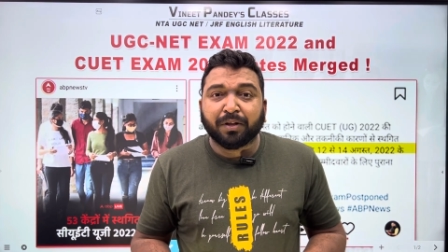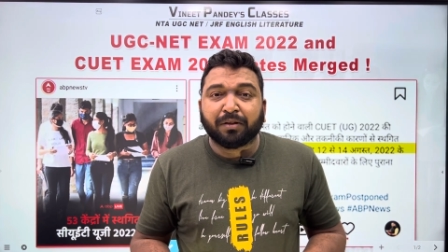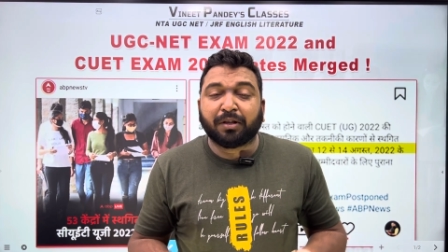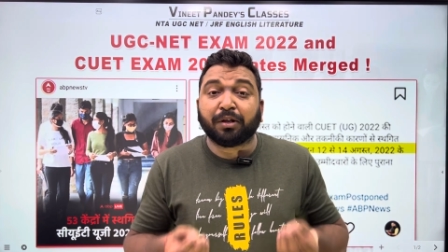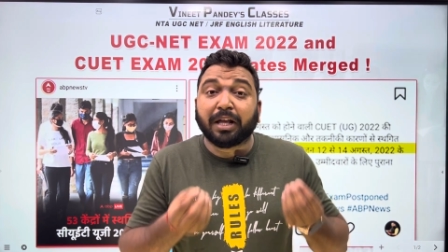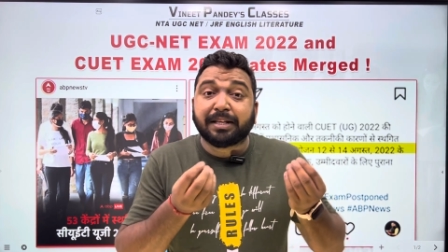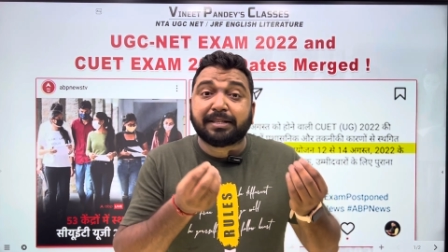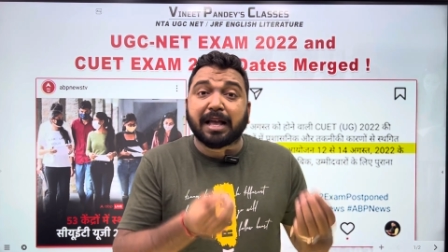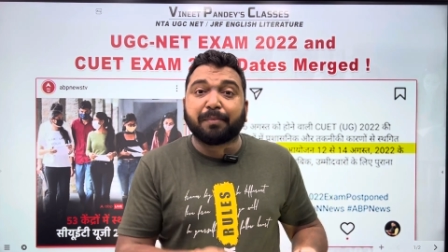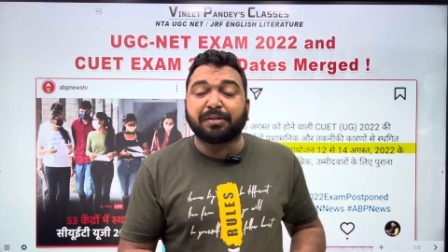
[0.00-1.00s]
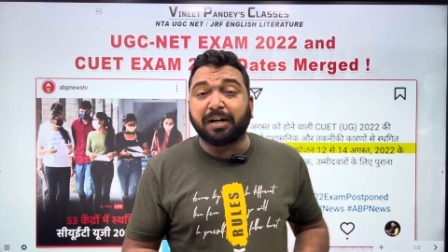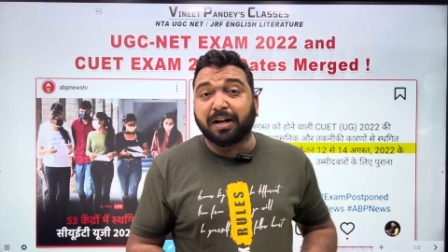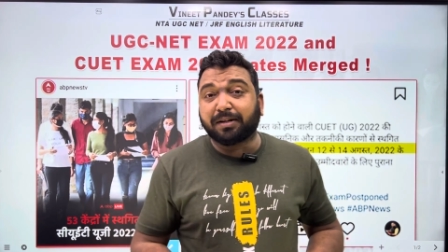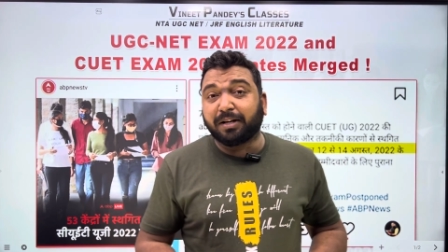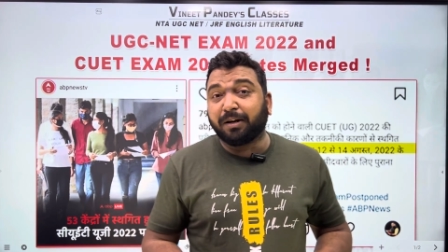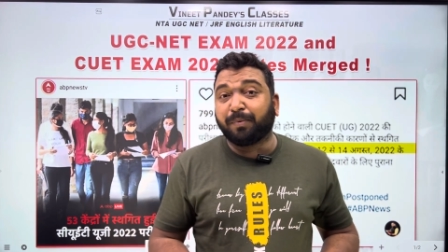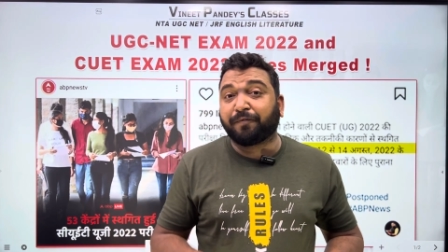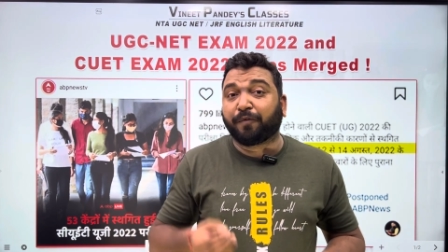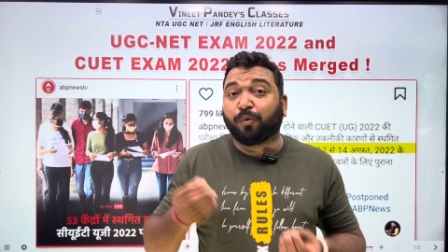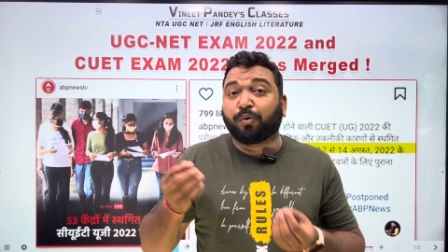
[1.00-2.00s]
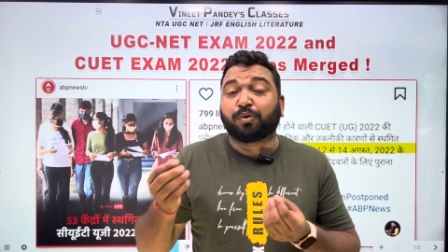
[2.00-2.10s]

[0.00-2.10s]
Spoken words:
The exam conducted before